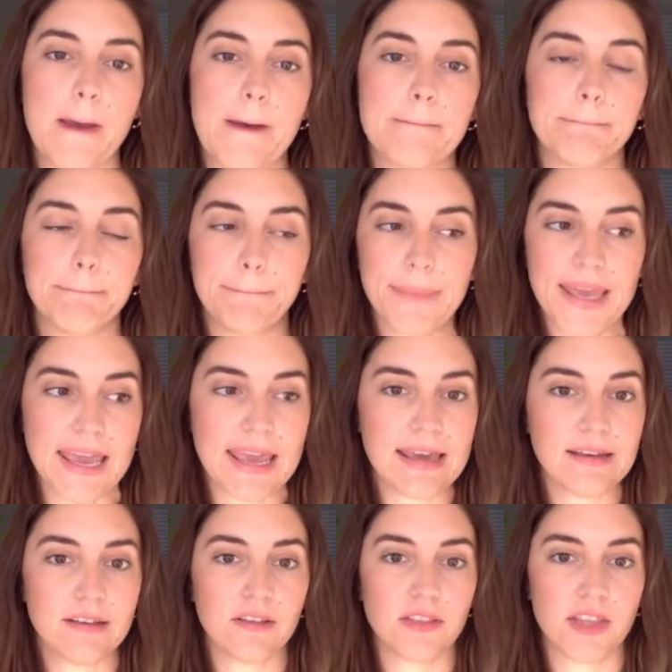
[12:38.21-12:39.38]
B,
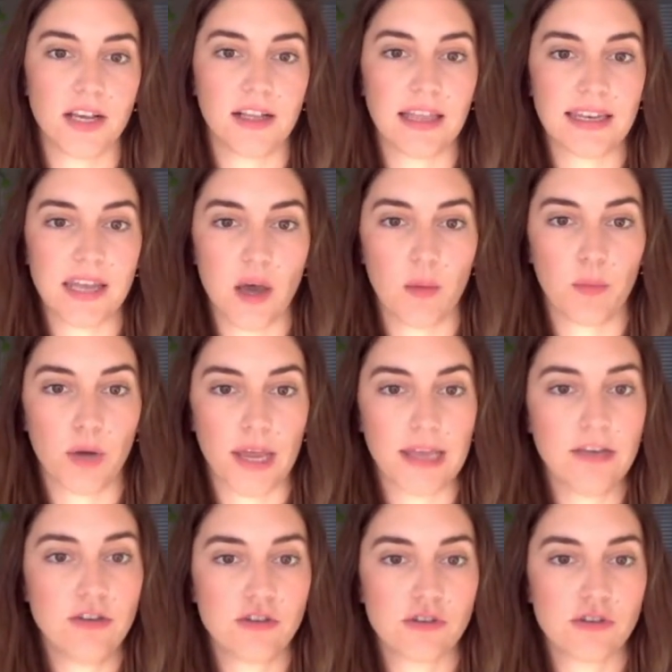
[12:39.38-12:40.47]
the Glendale Bridge,